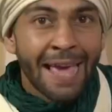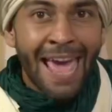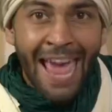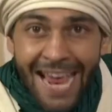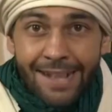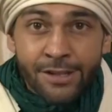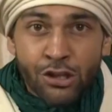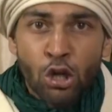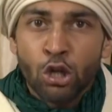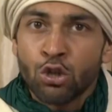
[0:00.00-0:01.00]
their
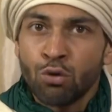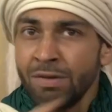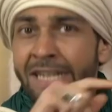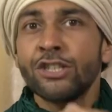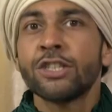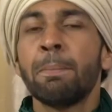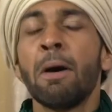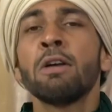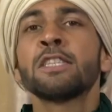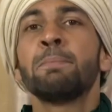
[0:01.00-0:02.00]
heads to reach the
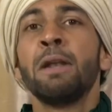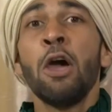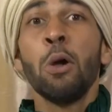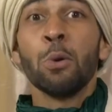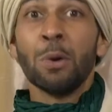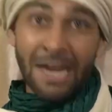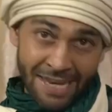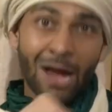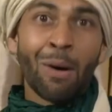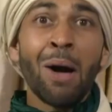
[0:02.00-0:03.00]
parts below.
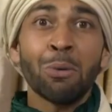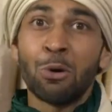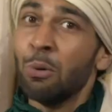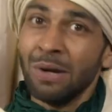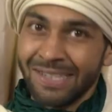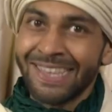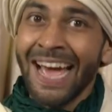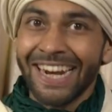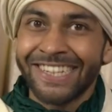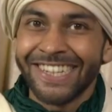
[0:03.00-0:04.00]
Now, how cool is
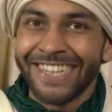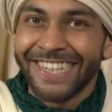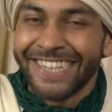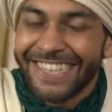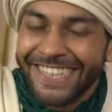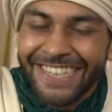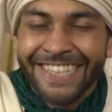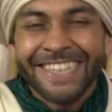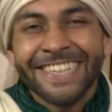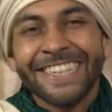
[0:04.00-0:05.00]
that?
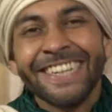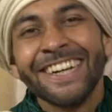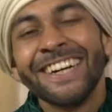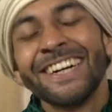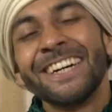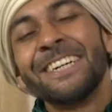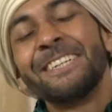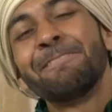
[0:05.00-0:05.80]
Oh,